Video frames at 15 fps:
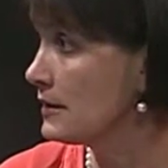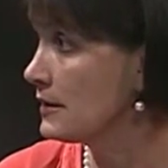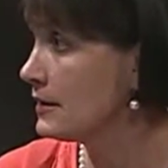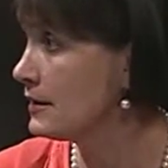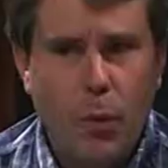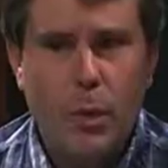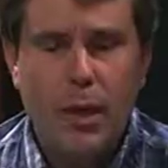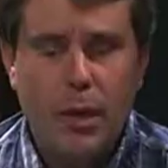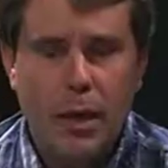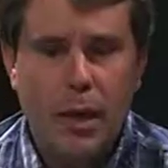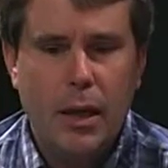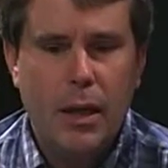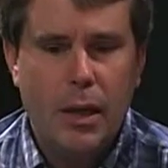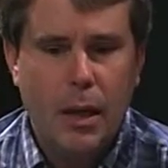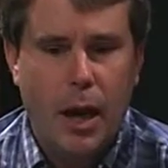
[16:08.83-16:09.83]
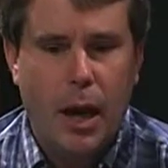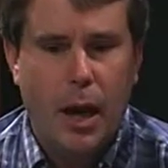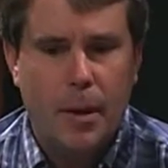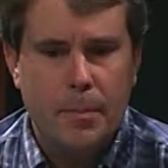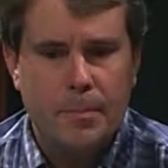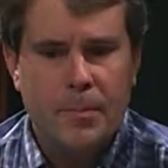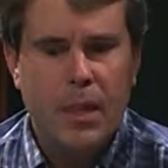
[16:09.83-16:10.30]
yeah, we uh,
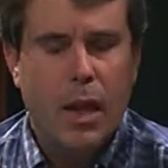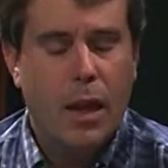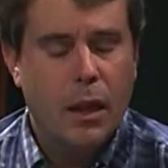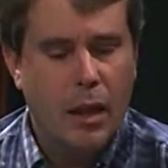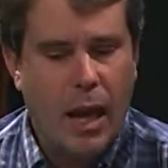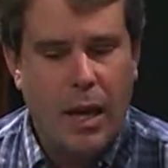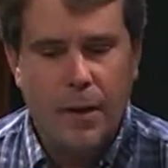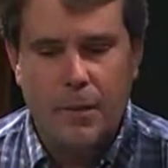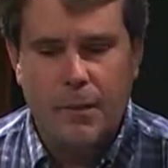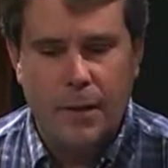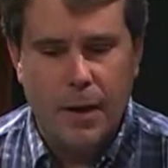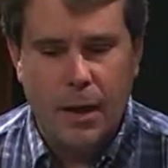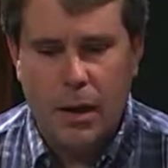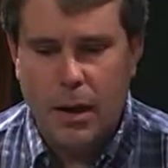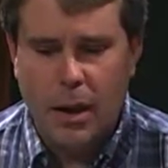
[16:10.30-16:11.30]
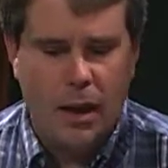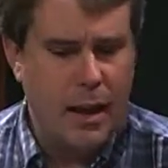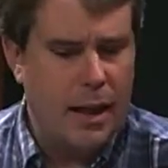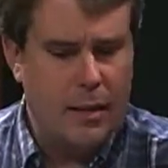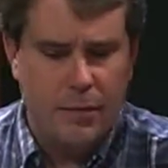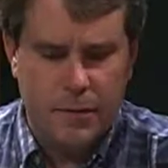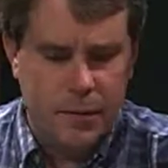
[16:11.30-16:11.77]
um, a lot of uh, a
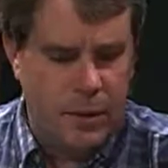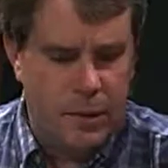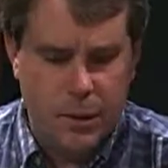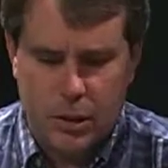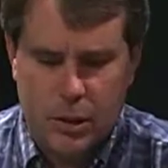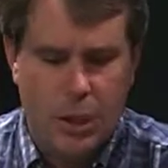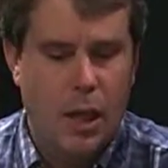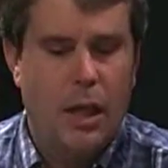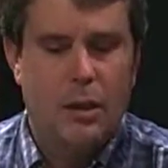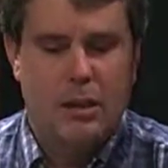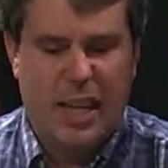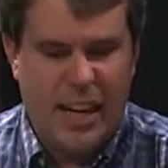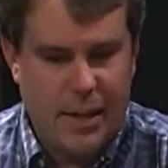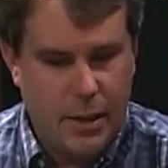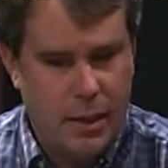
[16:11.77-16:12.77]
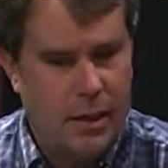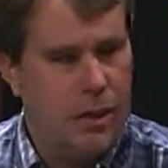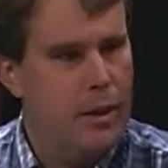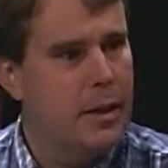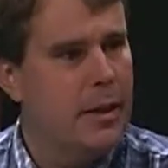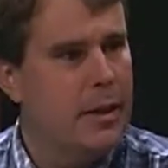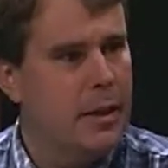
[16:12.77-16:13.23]
lot of you know just tightening
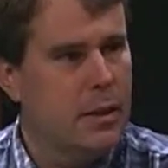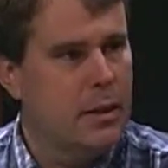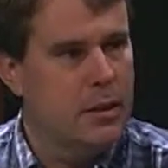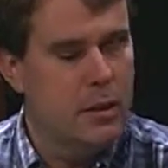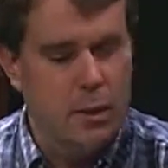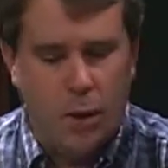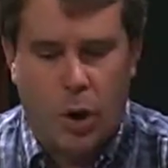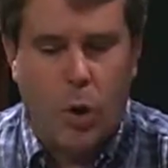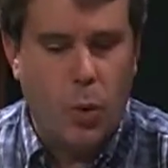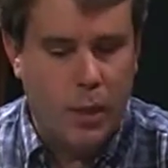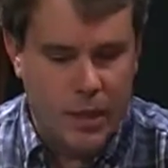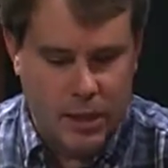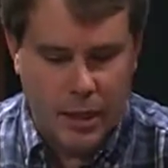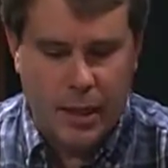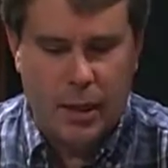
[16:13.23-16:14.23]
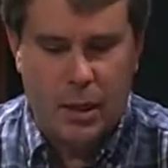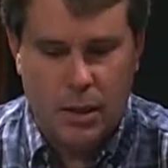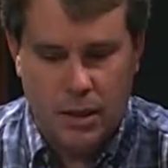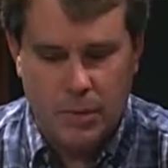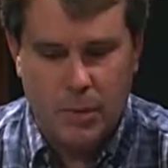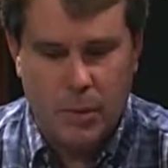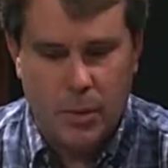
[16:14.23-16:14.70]
things. You're always
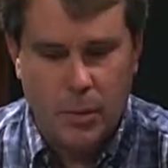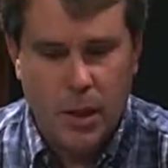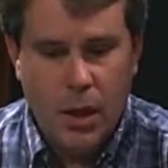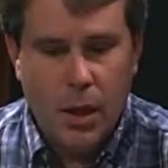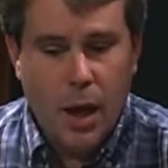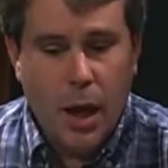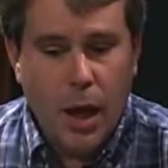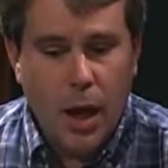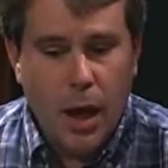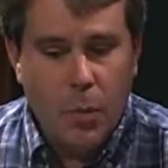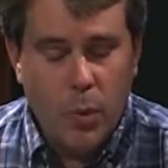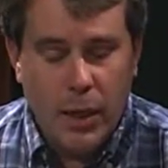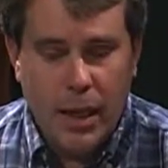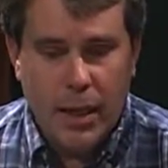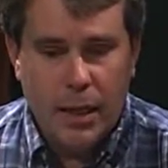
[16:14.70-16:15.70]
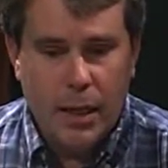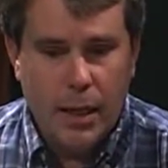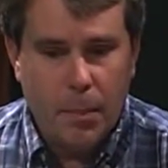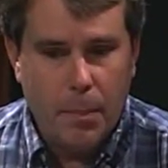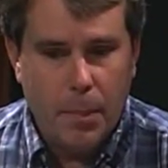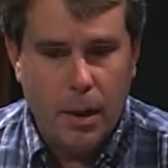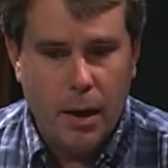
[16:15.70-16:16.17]
tightening the film. Um, we ended
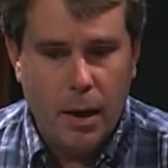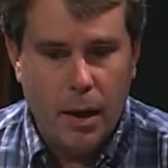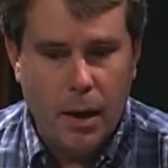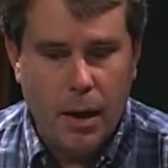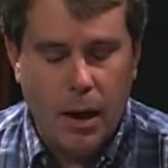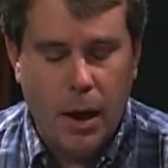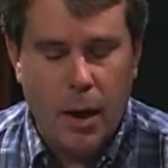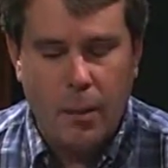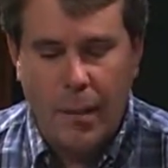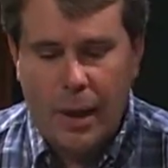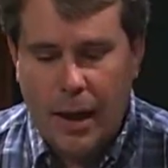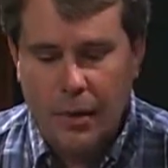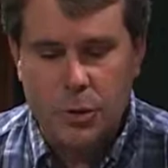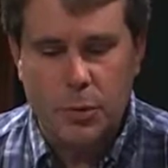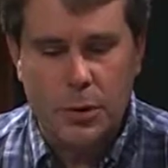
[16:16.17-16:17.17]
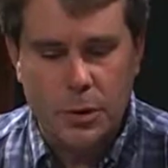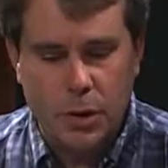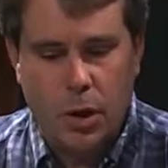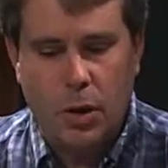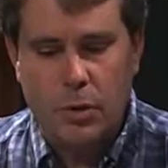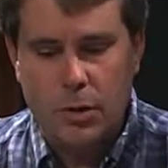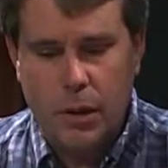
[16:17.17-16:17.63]
up, uh, um, as a
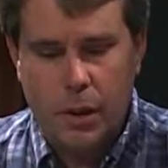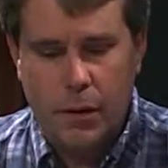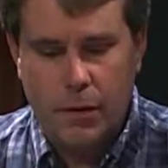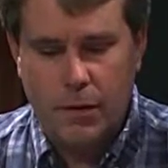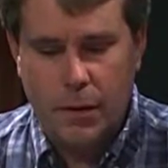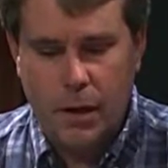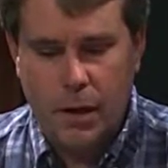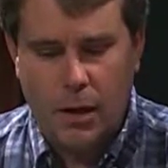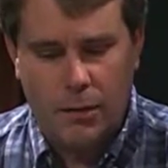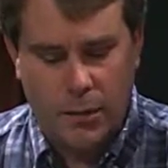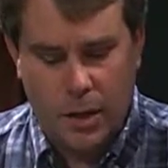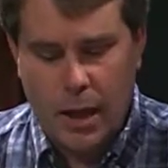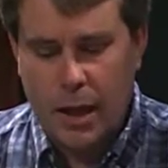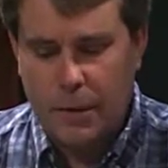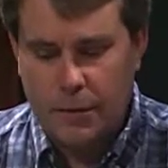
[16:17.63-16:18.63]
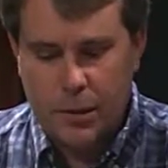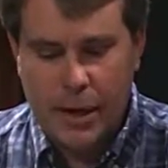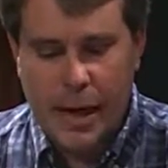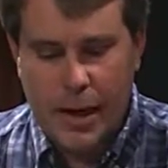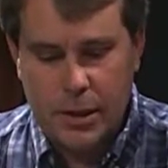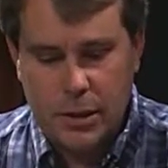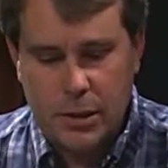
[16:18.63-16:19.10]
result of, uh, of a lot of
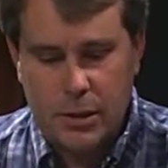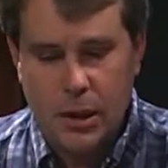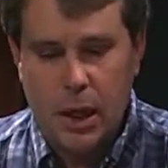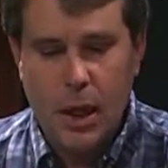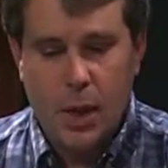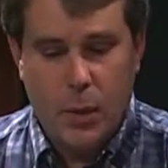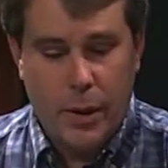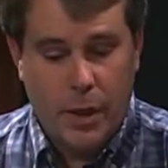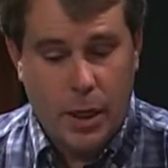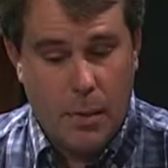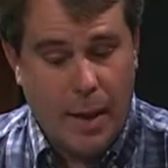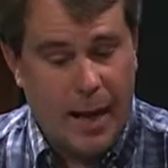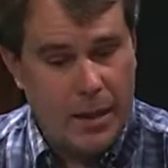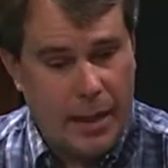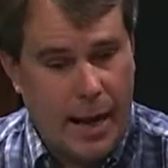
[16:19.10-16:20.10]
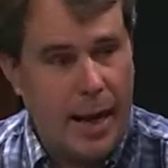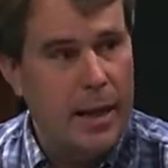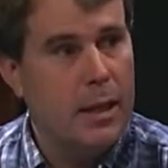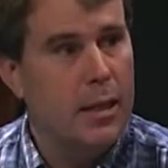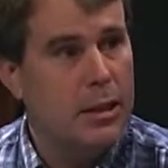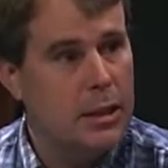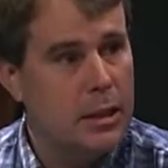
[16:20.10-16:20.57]
reactions, we ended up actually
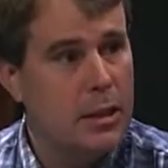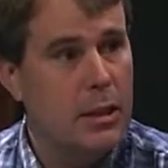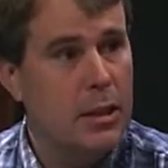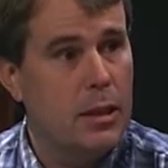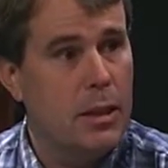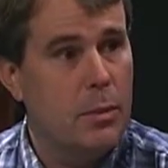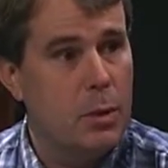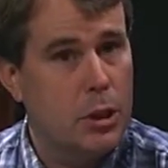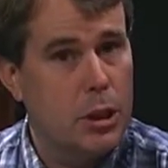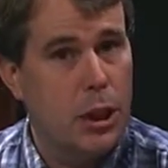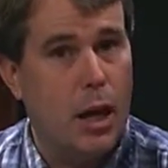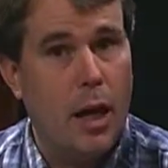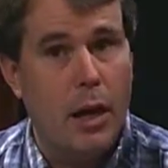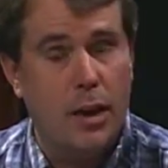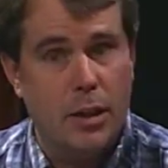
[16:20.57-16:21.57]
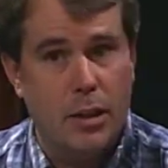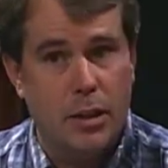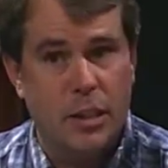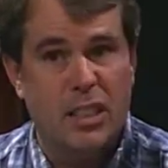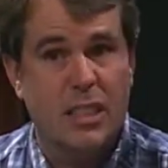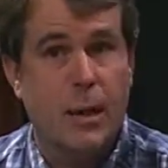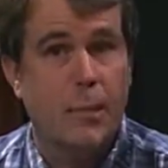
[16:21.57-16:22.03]
adding a scene that we shot in
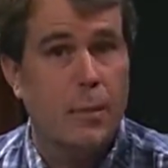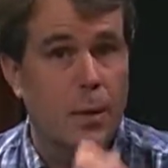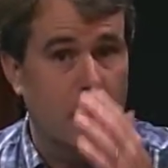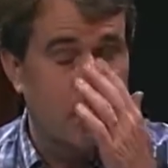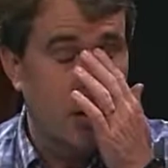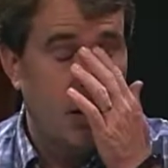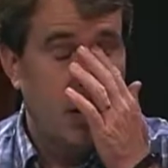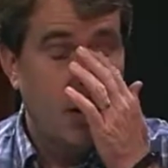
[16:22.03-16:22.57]
December.